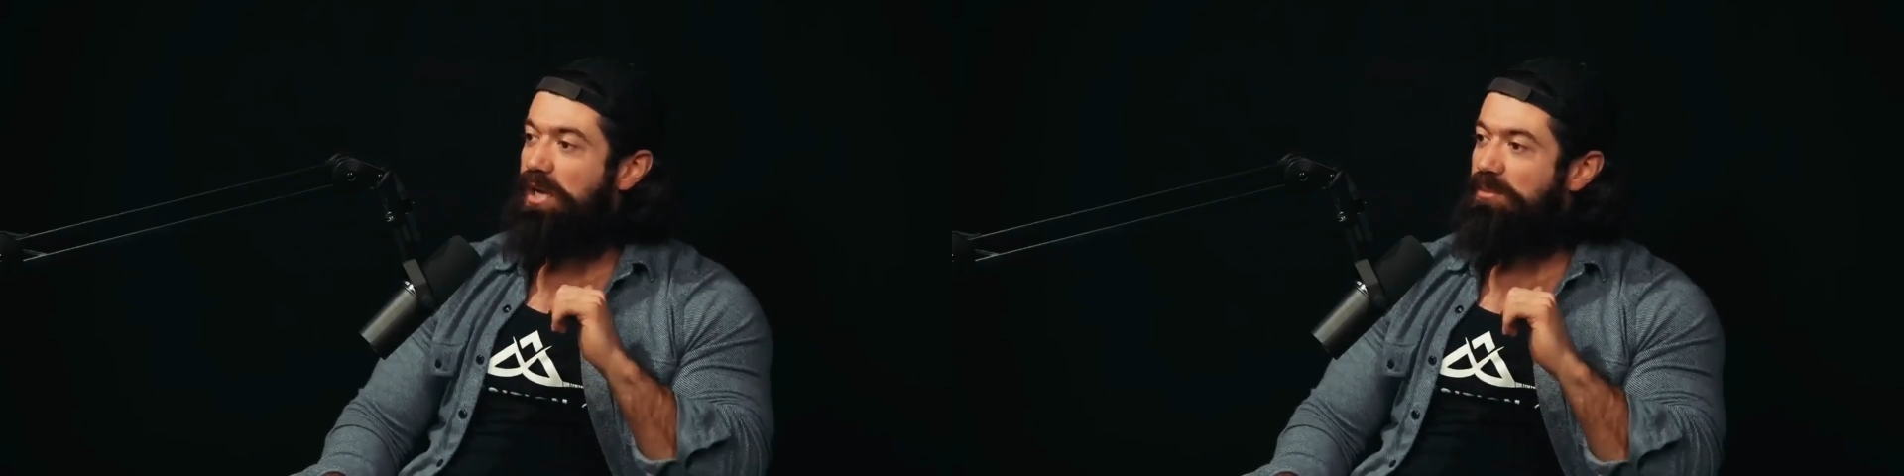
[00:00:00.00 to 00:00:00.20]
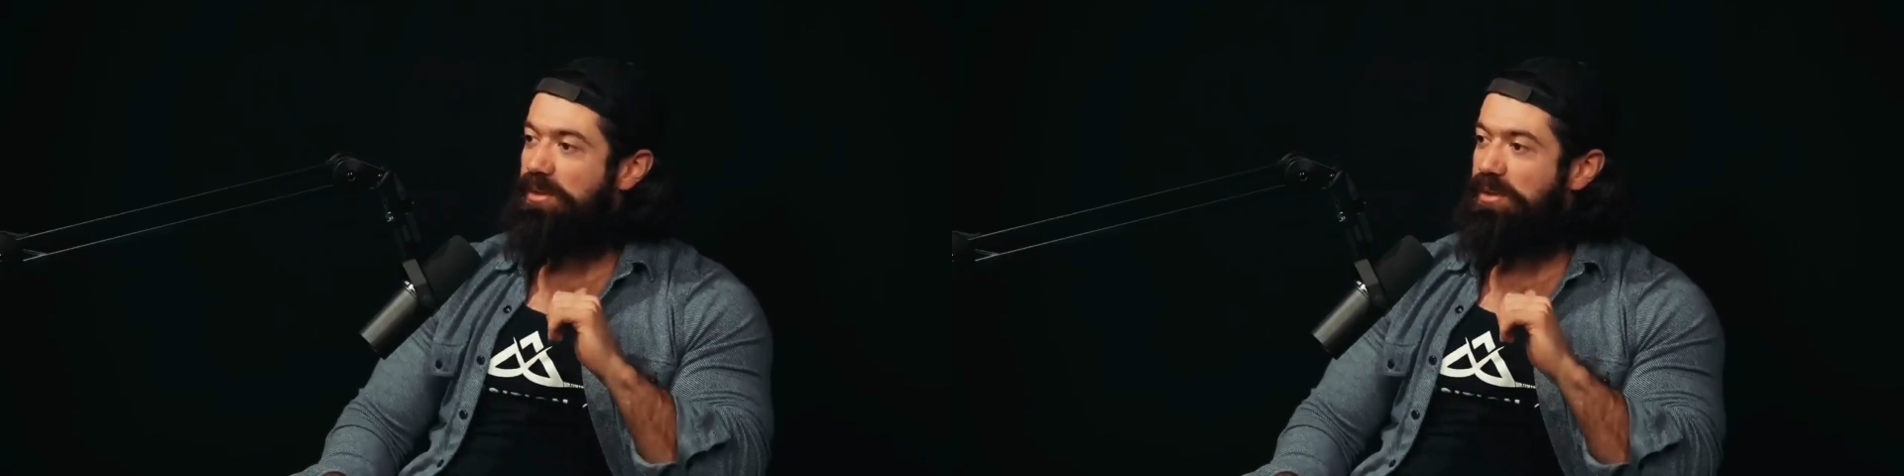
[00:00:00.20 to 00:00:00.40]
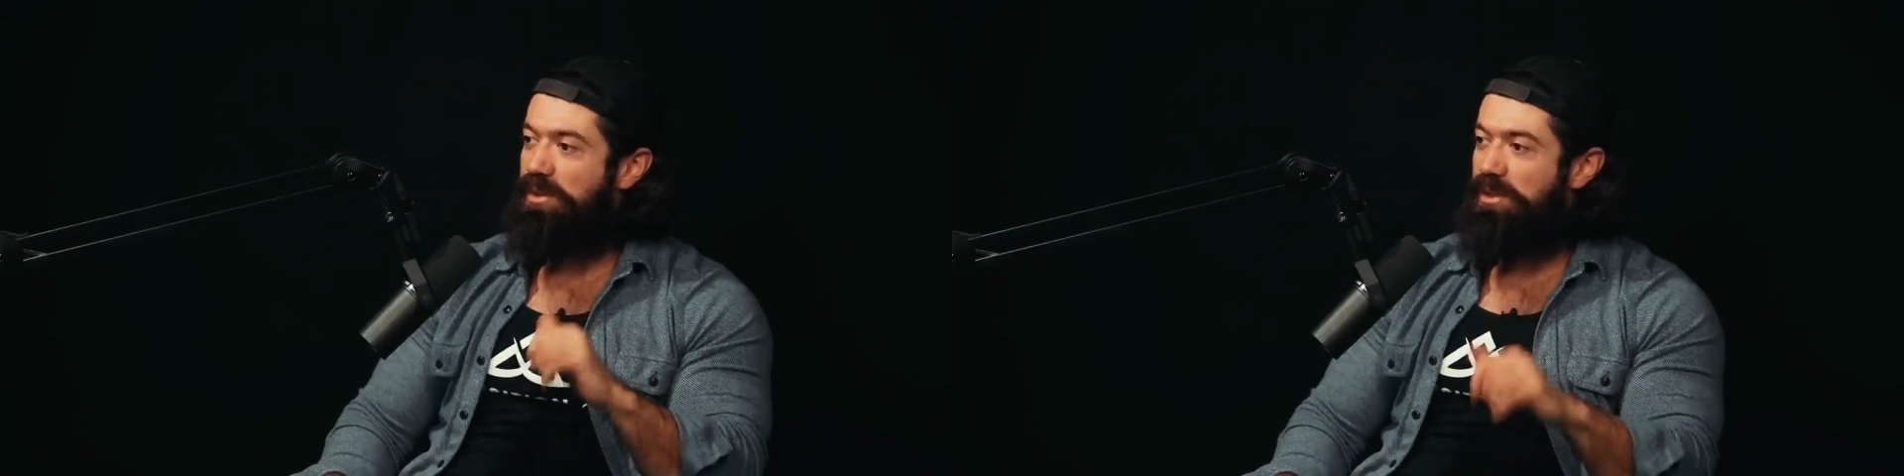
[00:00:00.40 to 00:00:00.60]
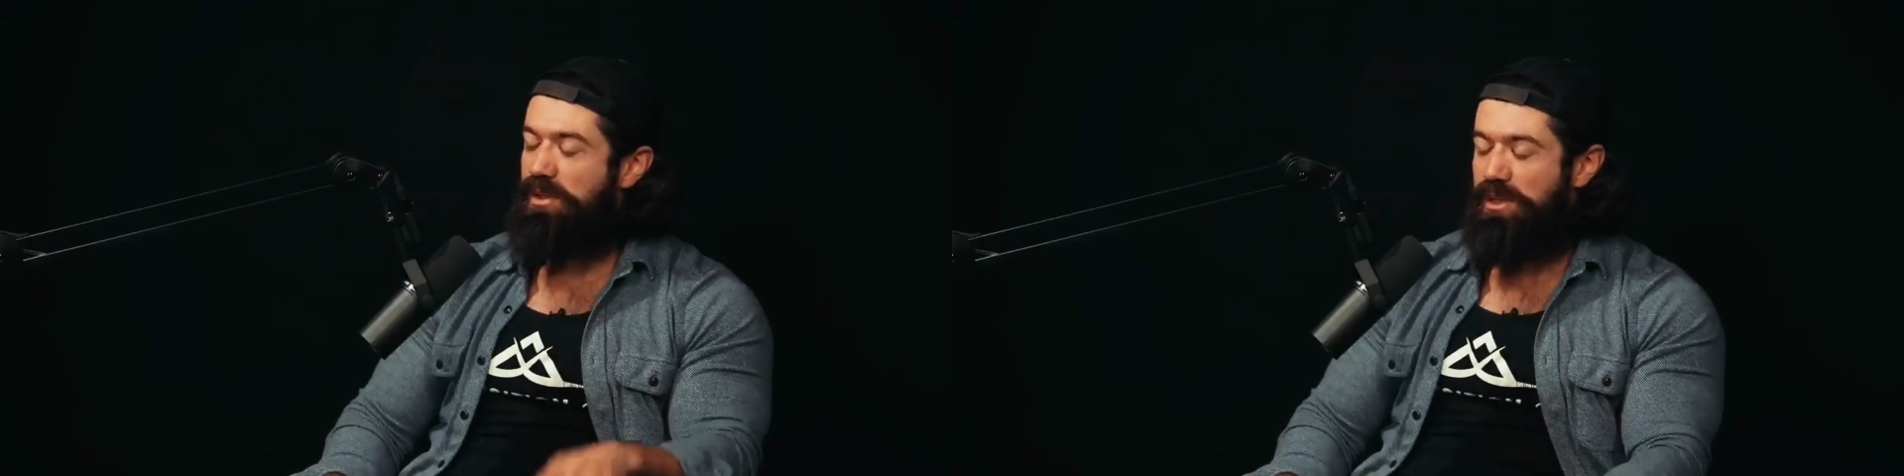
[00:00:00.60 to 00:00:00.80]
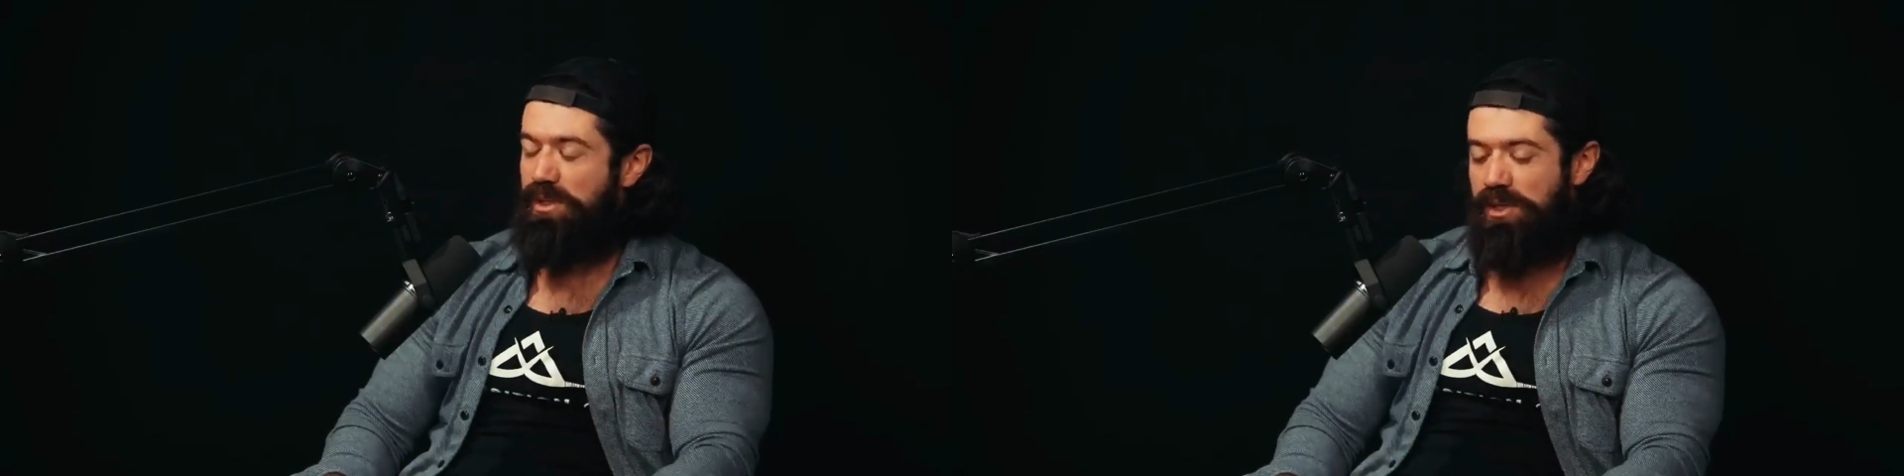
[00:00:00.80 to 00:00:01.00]

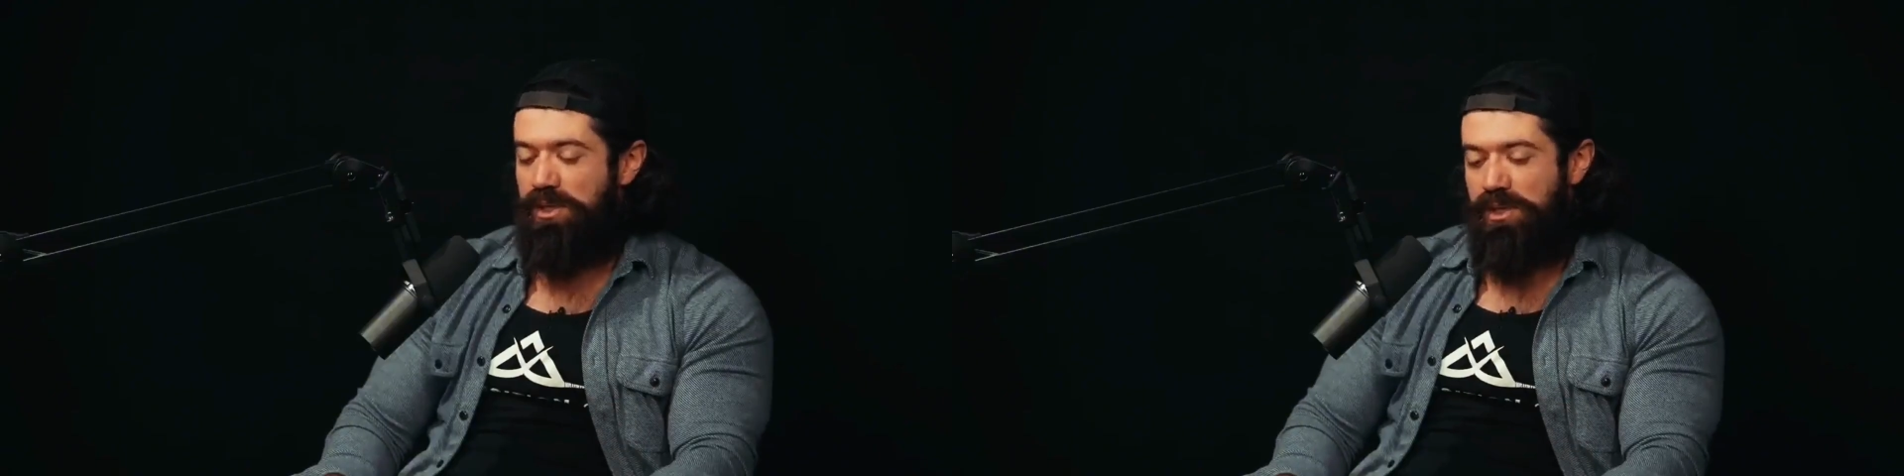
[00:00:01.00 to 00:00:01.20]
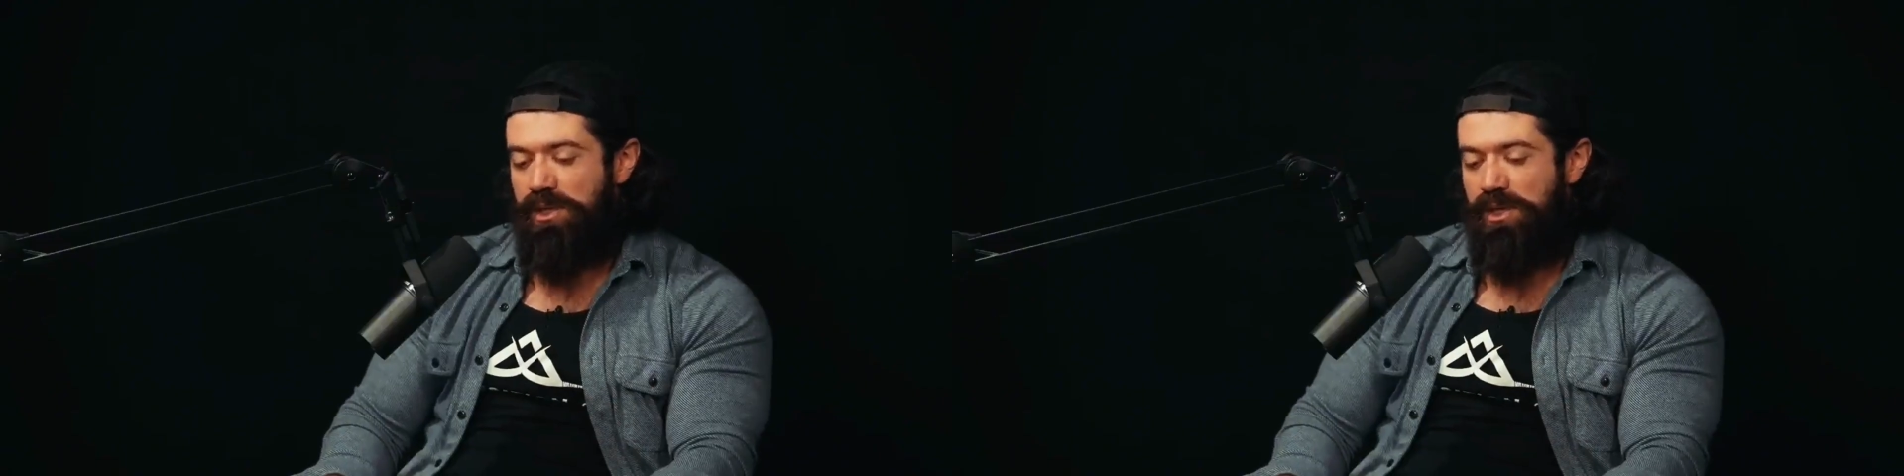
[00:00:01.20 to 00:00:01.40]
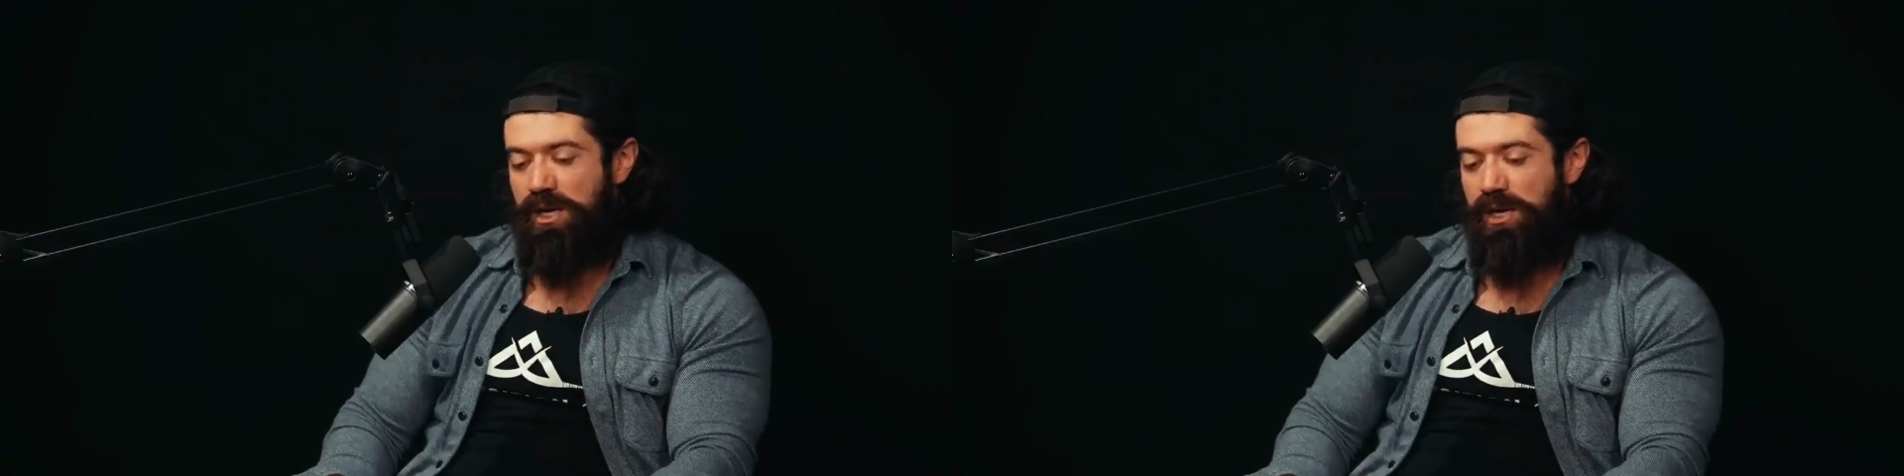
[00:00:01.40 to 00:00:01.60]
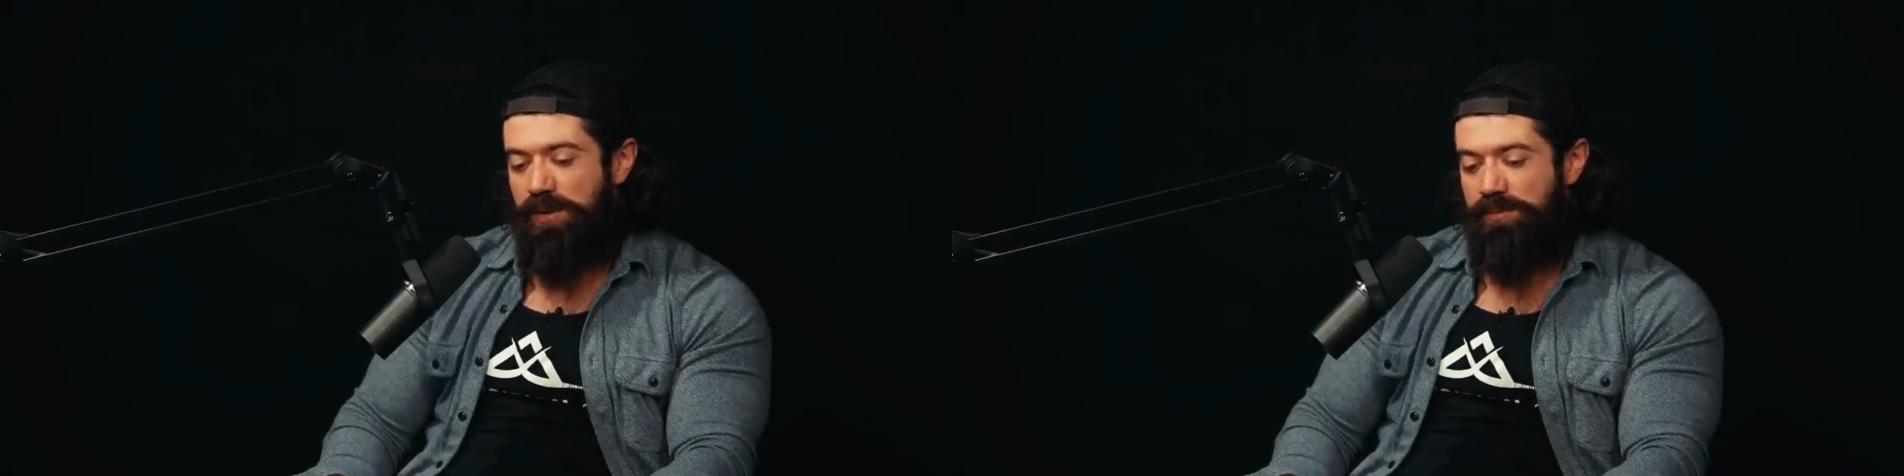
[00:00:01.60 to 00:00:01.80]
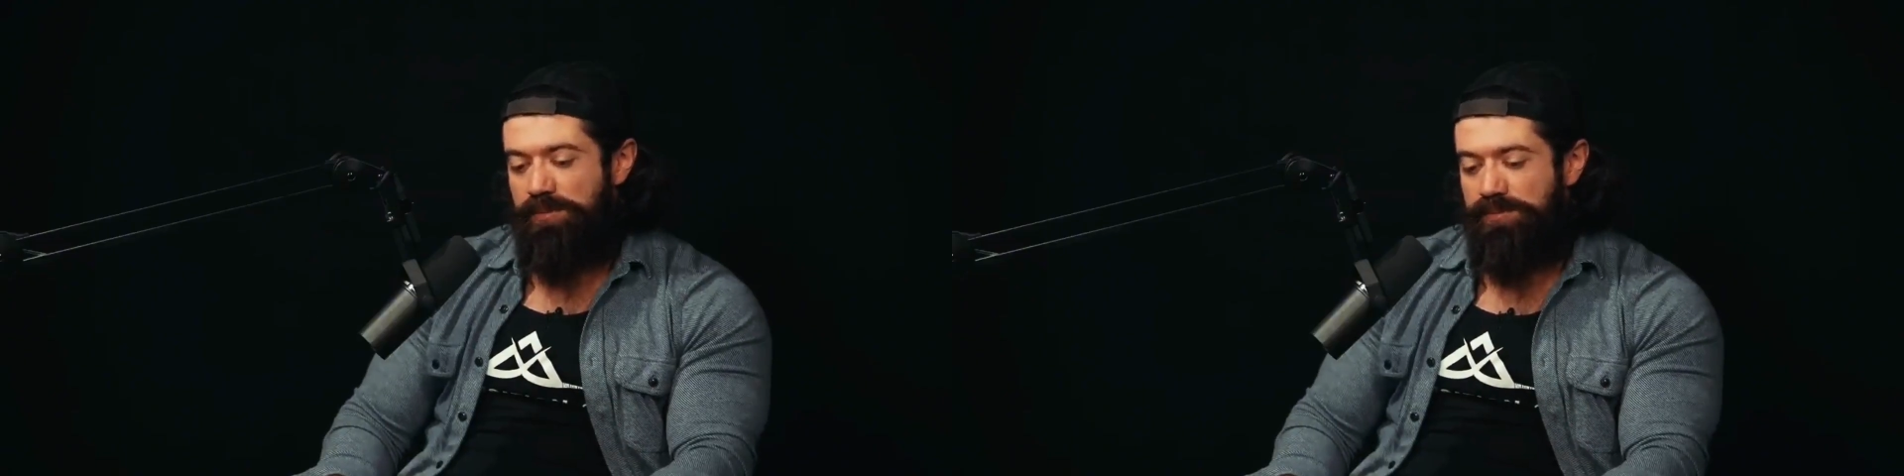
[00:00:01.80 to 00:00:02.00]

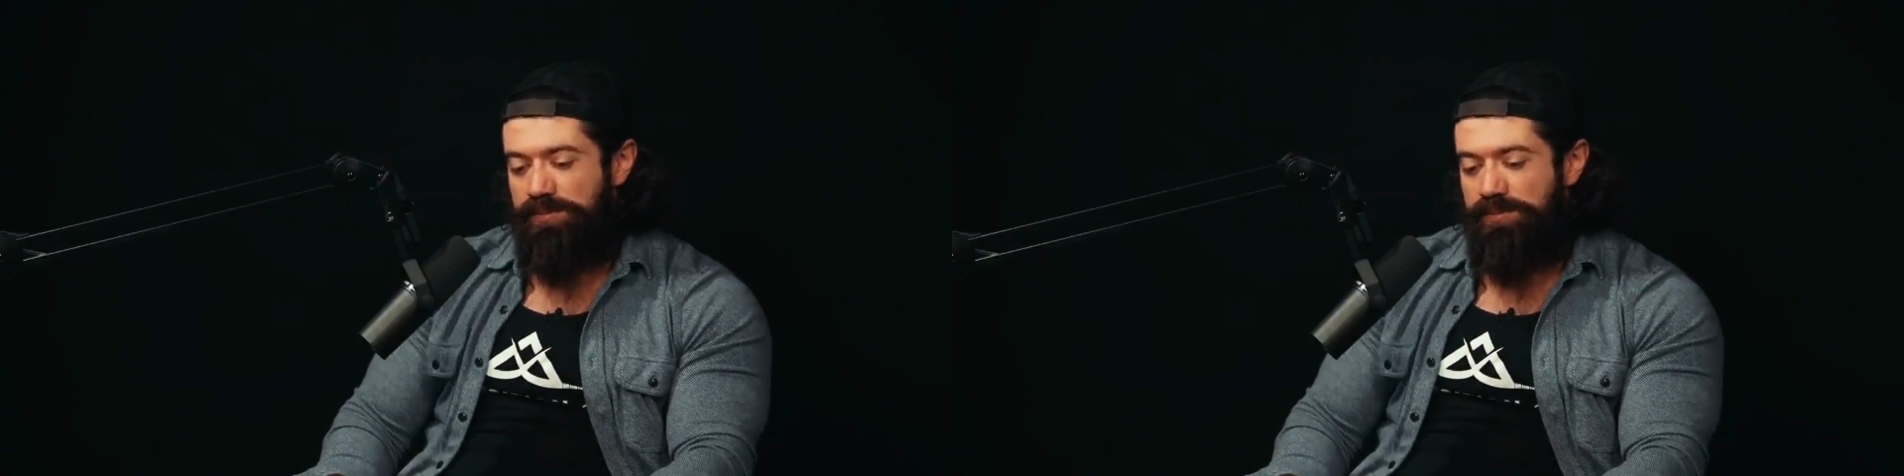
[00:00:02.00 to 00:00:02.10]
am.